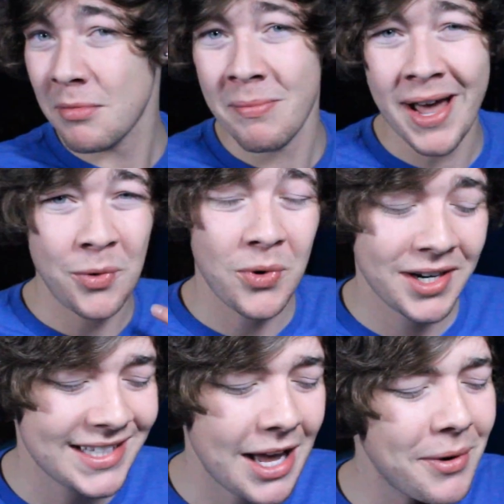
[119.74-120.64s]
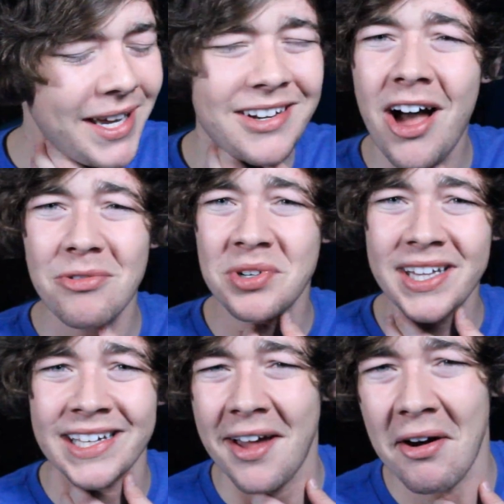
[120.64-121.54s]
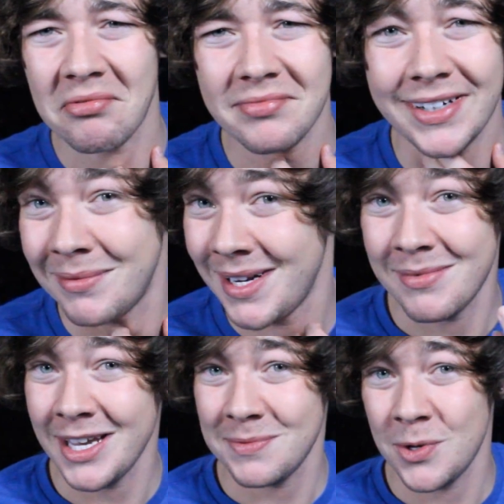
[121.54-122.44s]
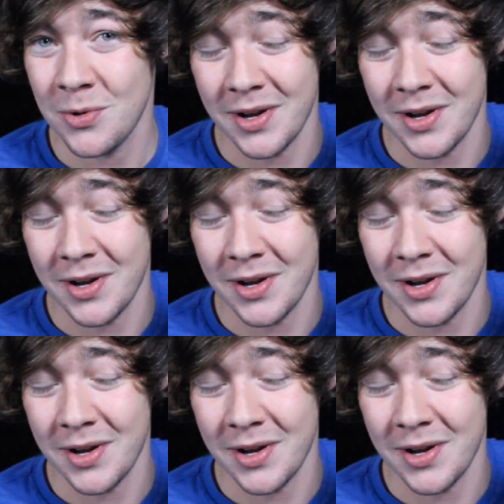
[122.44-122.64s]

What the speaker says: that my mind works that way? Not really, no. I mean, it makes me